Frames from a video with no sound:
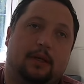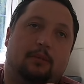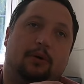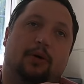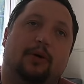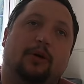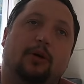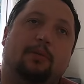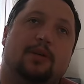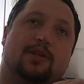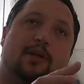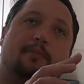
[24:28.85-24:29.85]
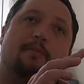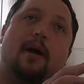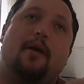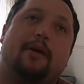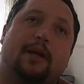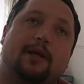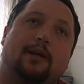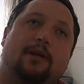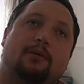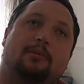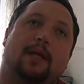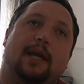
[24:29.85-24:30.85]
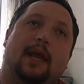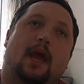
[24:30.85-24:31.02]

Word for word: but Uber's an American company.